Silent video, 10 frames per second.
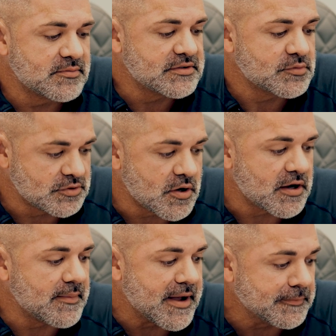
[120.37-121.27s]
which we'll
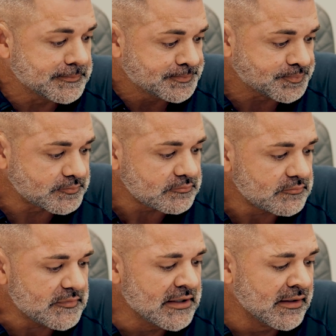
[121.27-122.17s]
talk about.
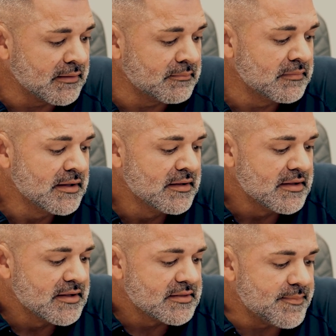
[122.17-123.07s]

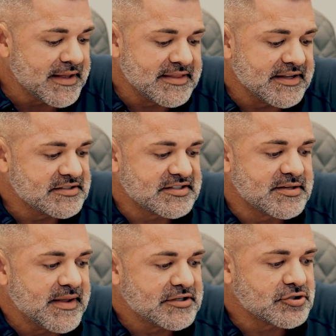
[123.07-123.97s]
The main thing is just
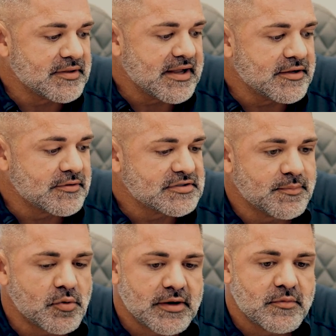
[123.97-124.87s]
to make sure that you're
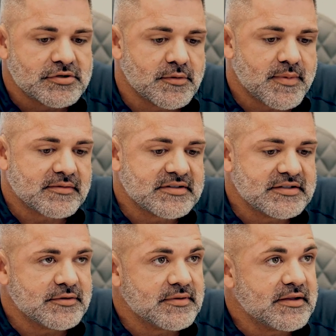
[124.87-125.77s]
supporting what you're about to
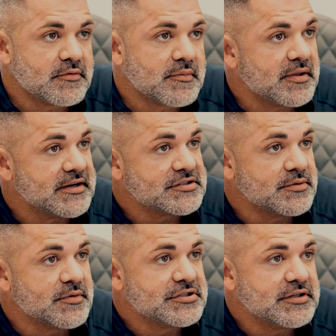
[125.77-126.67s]
do and then
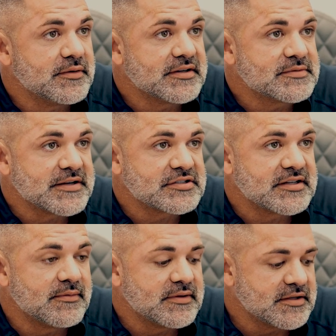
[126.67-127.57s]
replenishing what you do,
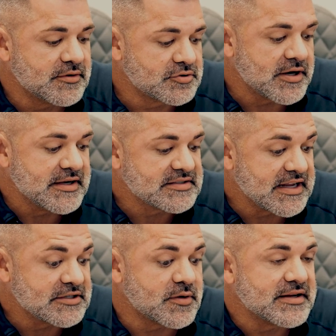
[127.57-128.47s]
especially with your training
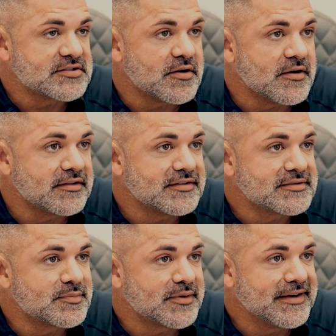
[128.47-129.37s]
schedule. I saw it
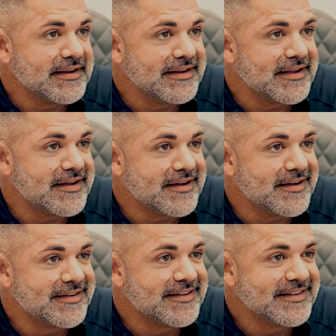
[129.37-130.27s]
looking pretty
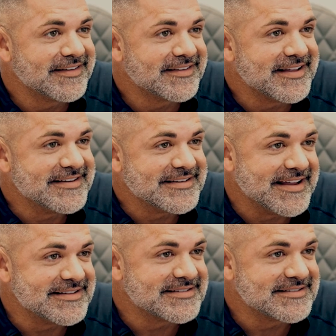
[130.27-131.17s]

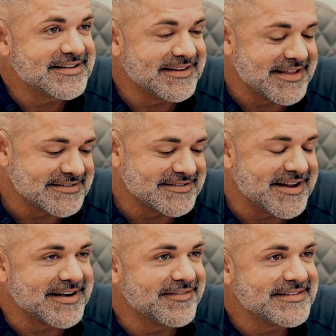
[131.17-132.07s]
intense, and that's
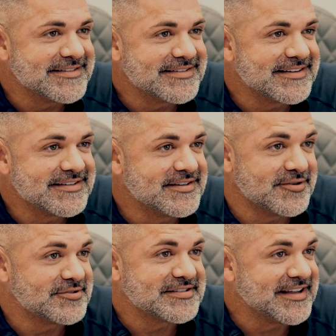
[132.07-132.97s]
not even,
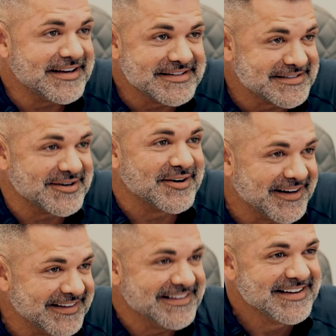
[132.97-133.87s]
you're just getting started.